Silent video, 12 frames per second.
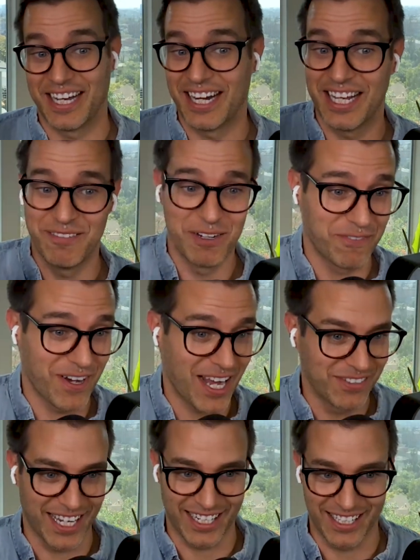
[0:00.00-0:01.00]
You got to hit them in
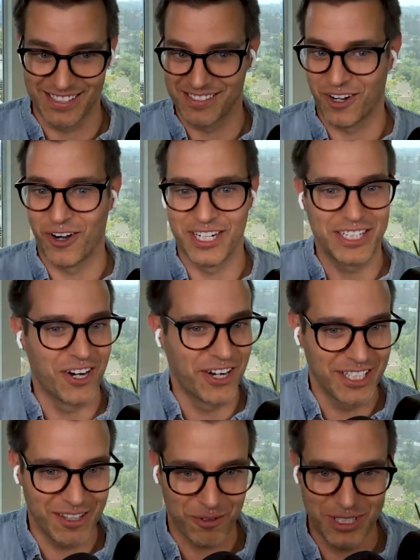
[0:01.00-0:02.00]
five seconds. They're already
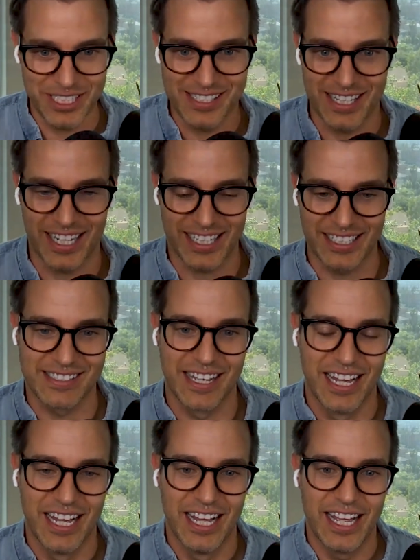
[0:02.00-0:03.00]
gone in three seconds.